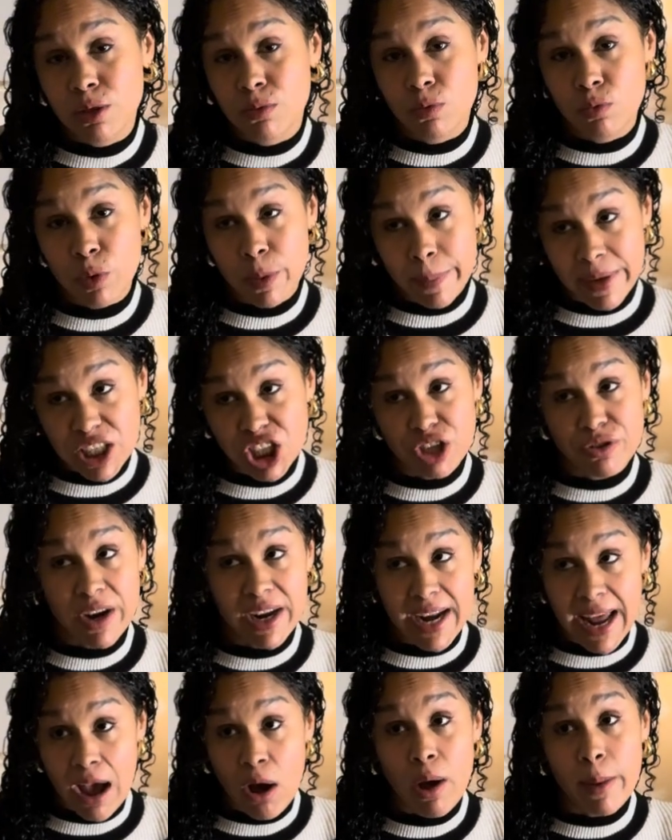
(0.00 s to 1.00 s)
remission right
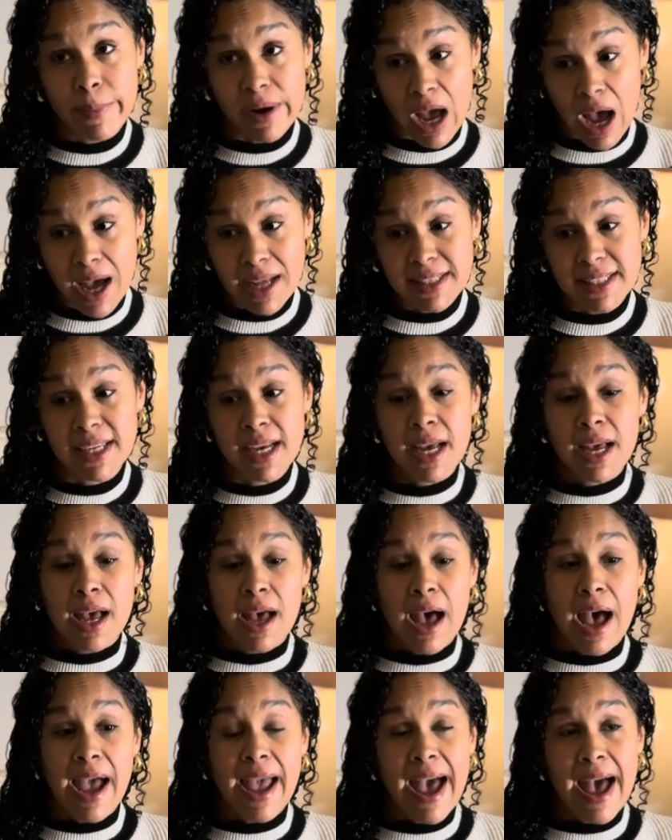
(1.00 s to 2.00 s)
now, I'm not.
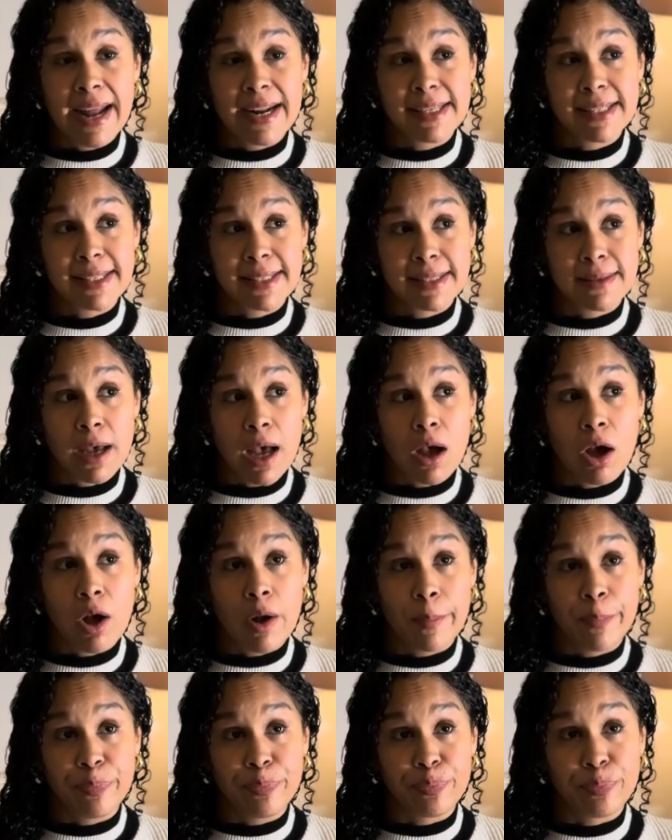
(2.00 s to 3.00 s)
I had
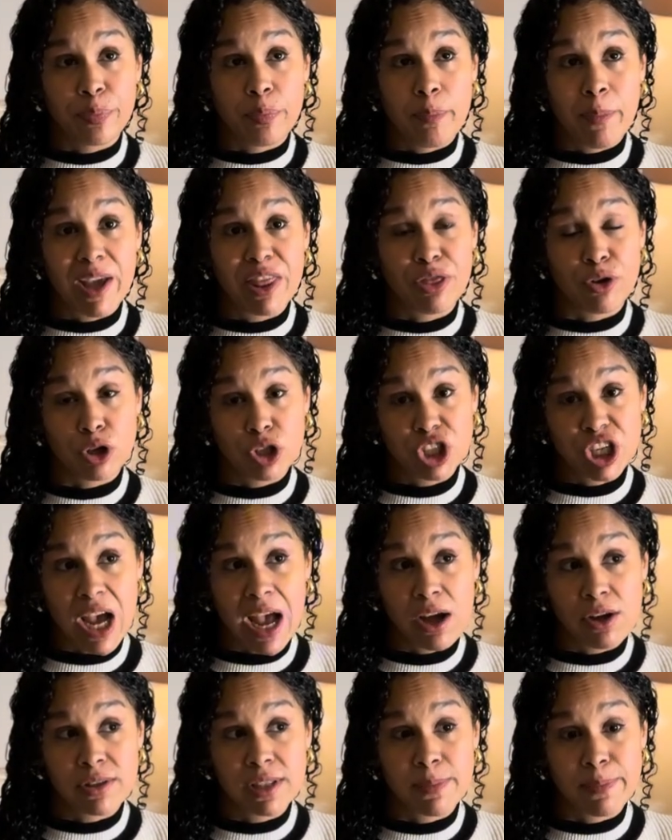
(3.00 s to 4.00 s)
my third
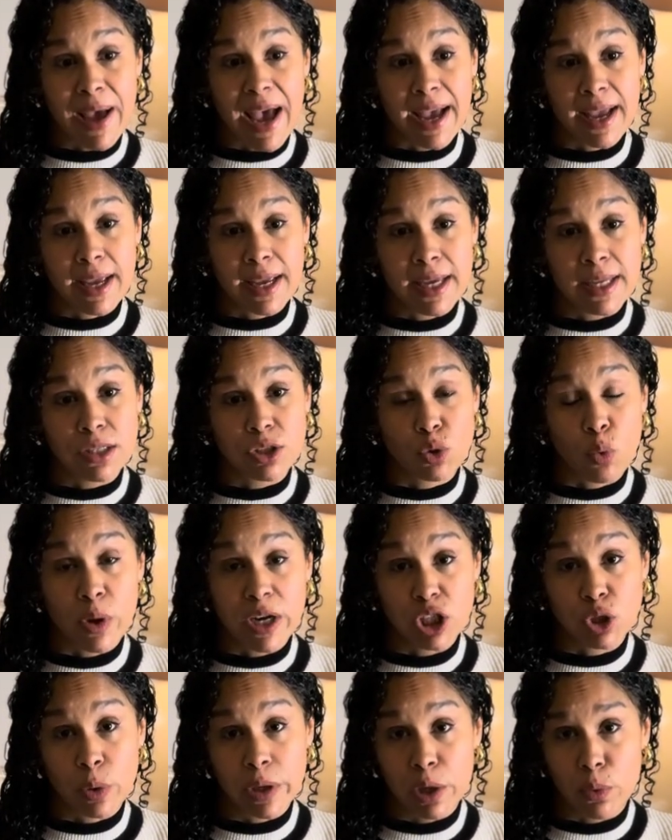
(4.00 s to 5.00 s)
child back in
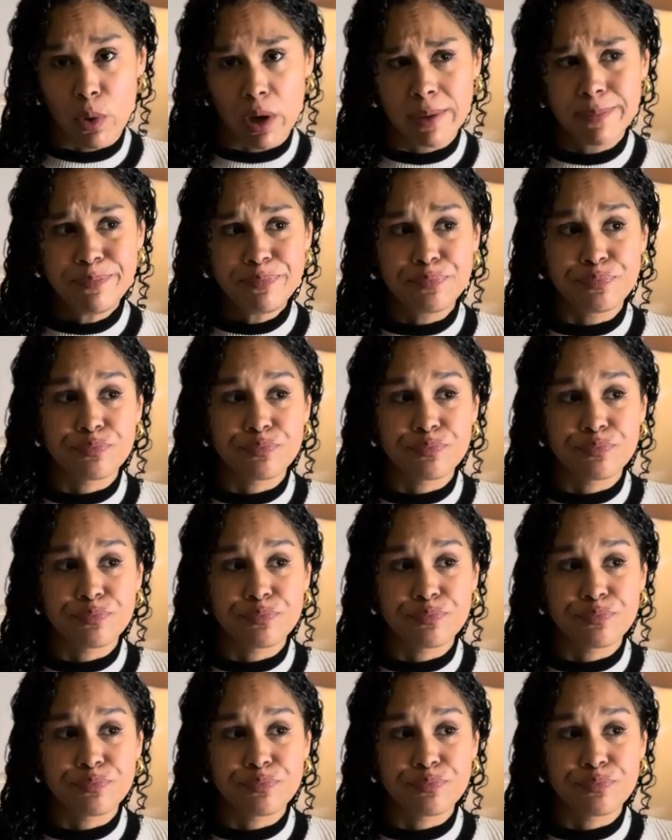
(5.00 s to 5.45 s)
2021,